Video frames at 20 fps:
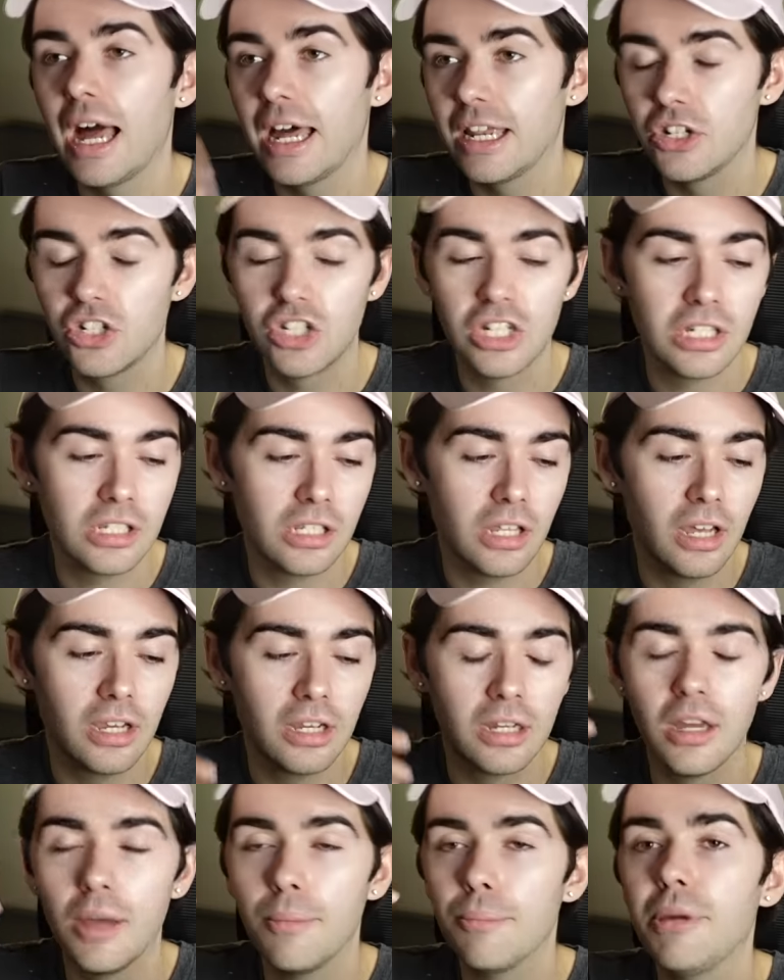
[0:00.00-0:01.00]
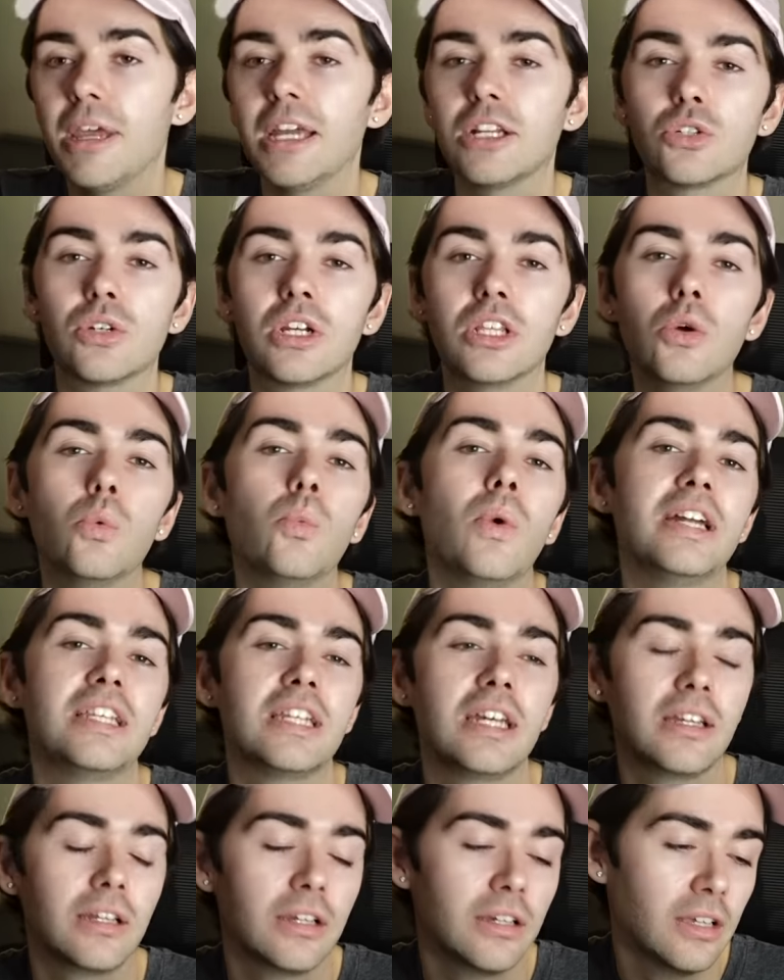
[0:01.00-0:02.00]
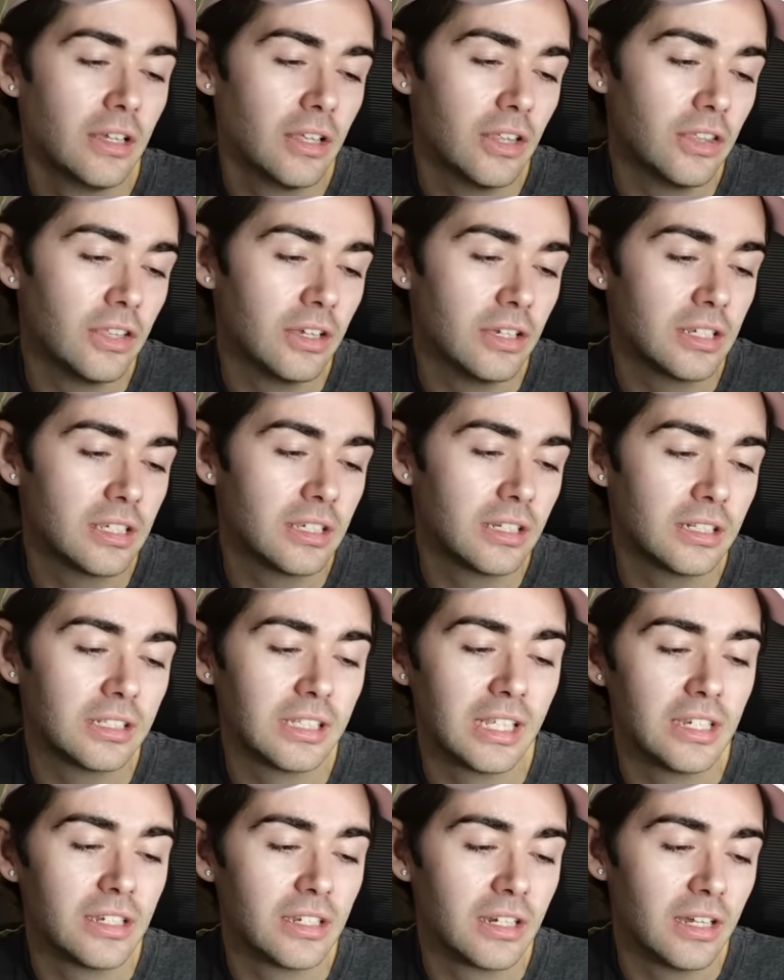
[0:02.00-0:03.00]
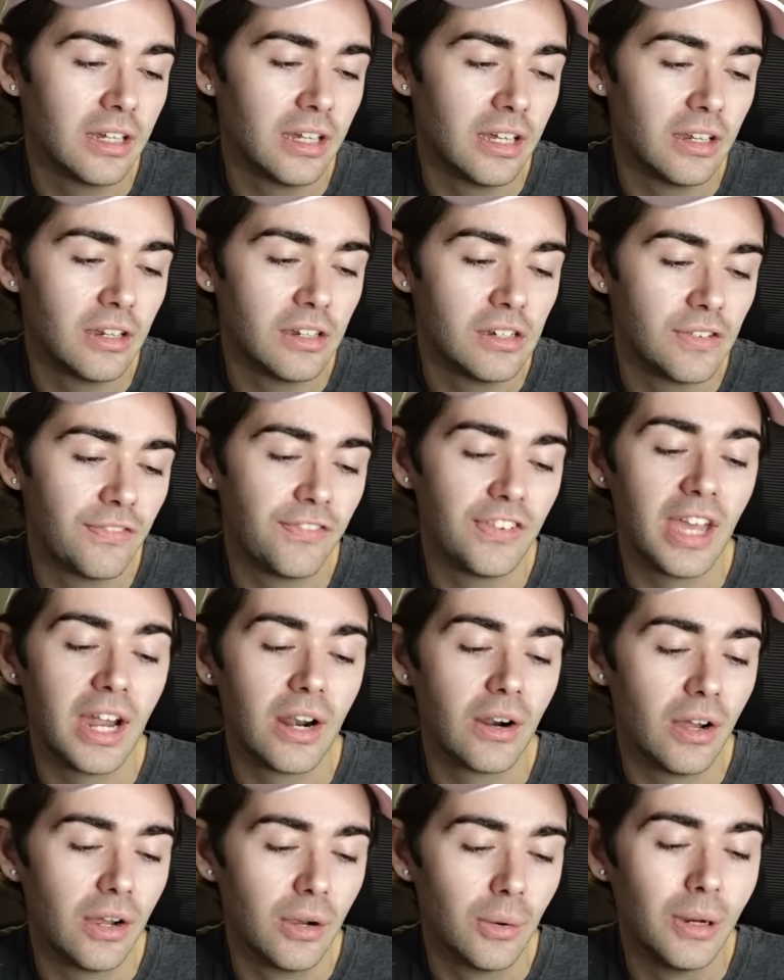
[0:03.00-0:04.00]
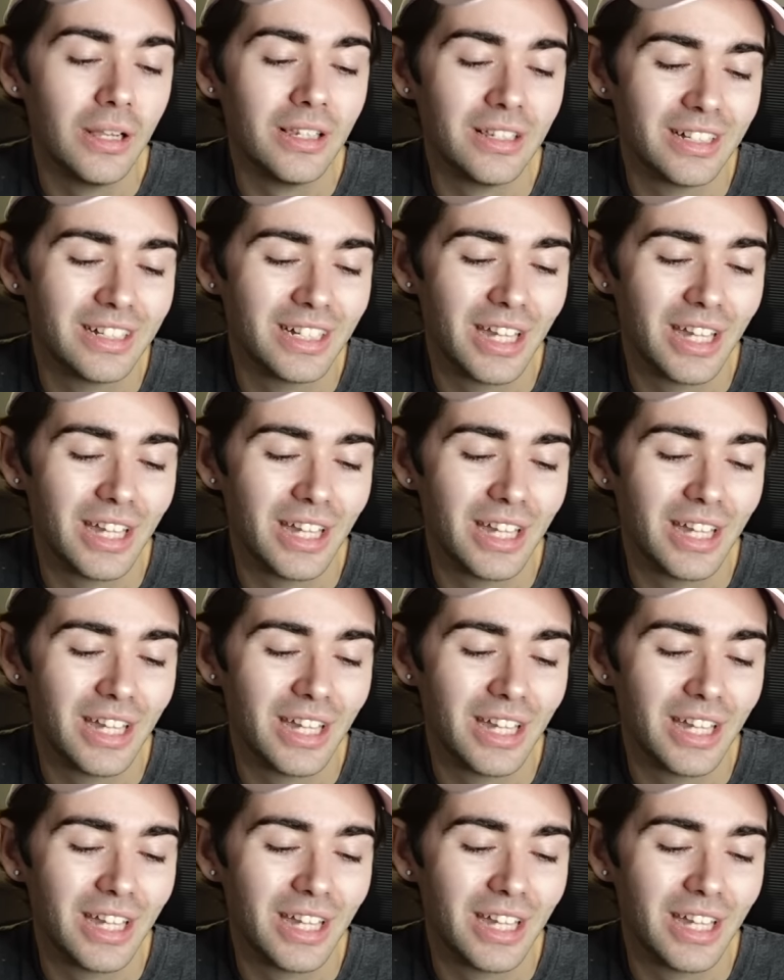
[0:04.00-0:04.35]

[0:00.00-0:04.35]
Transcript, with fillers: And she's like picturing the wedding that Glinda and Fiyero